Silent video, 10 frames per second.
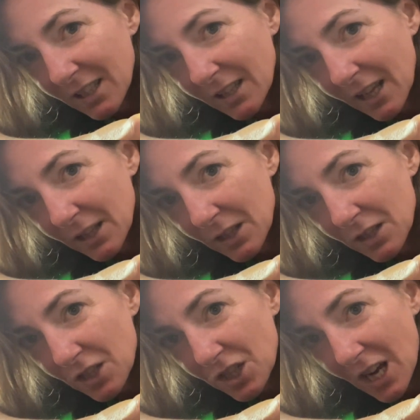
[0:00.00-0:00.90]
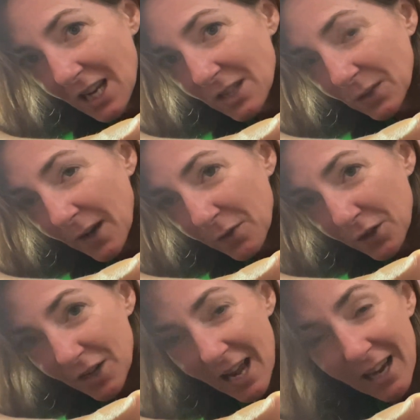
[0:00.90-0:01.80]
like the chains around
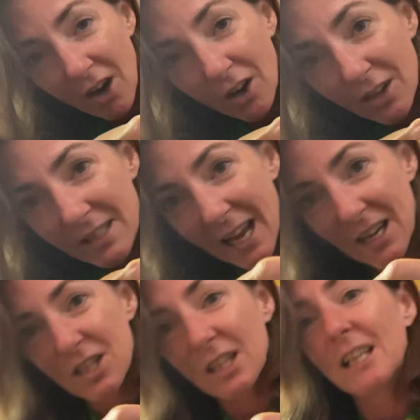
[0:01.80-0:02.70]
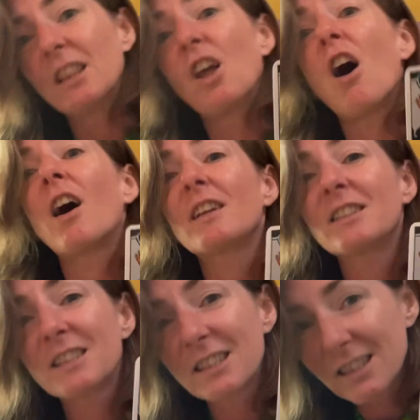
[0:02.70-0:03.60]
their neck aren't actually
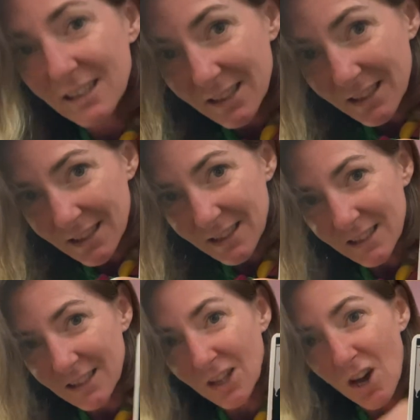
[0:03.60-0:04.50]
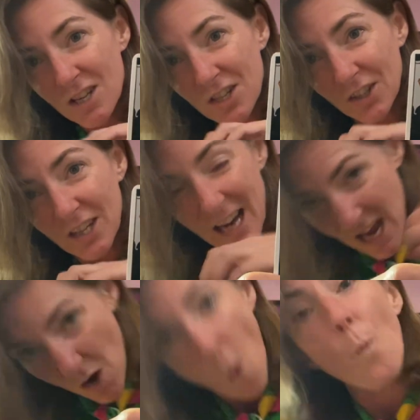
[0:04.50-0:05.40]
locked. The locks are
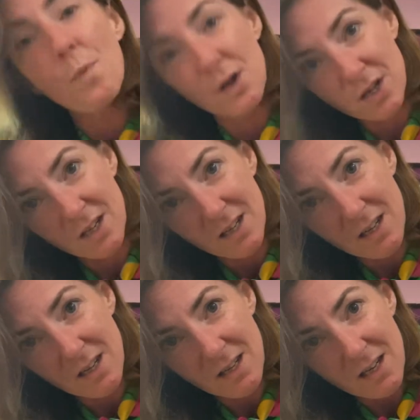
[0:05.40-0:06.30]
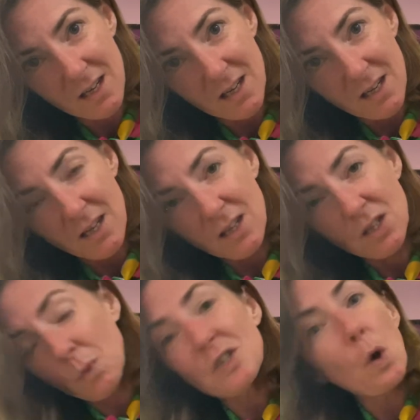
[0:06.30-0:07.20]
open.
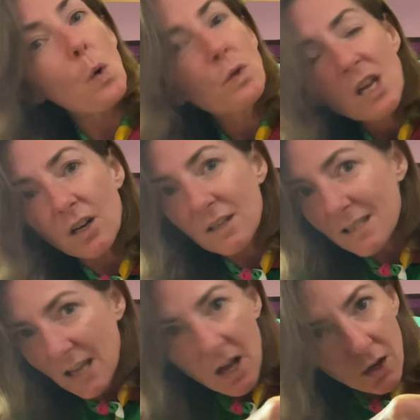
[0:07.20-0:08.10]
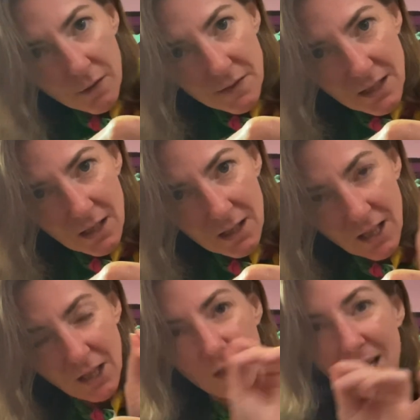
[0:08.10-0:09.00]
So it's only ourselves
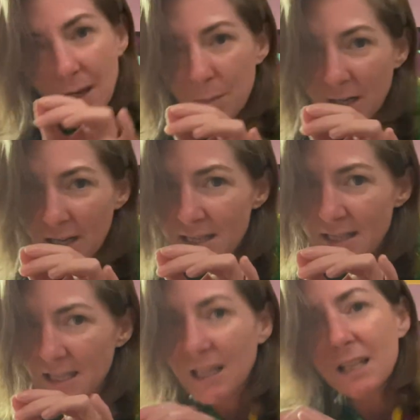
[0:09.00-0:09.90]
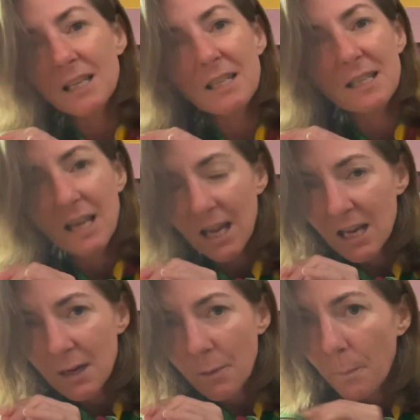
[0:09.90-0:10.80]
that are keeping us in this
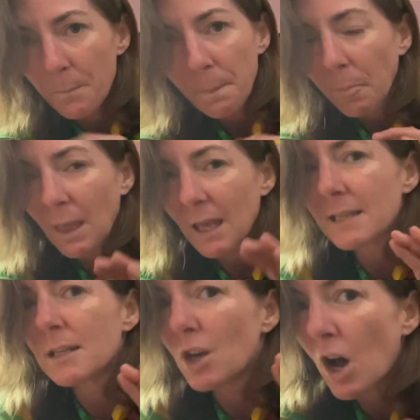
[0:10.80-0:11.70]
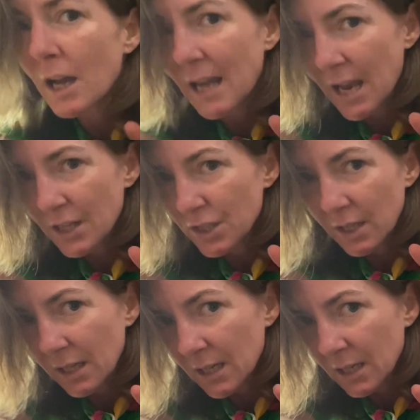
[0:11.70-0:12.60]
state. It's not
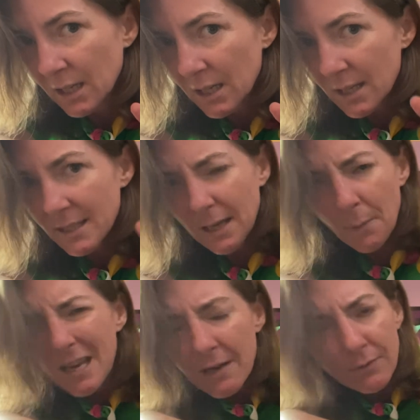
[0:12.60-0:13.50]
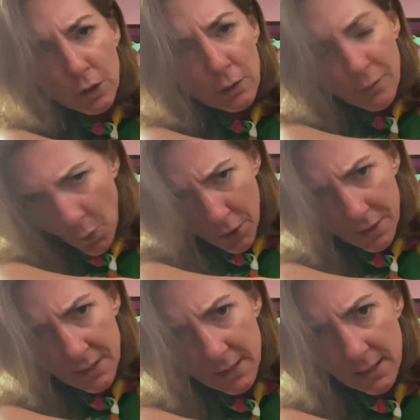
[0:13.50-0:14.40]
actually some evil
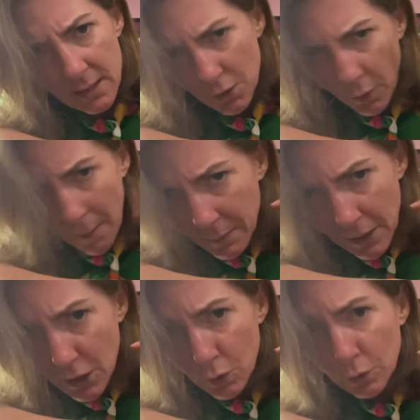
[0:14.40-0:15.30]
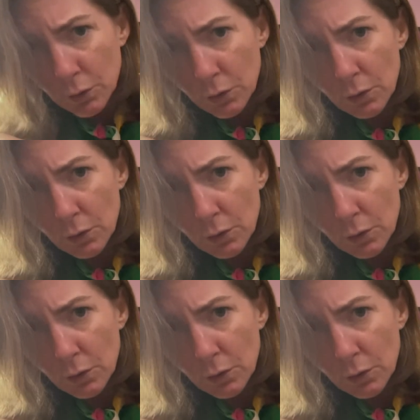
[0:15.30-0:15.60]
force trapping you.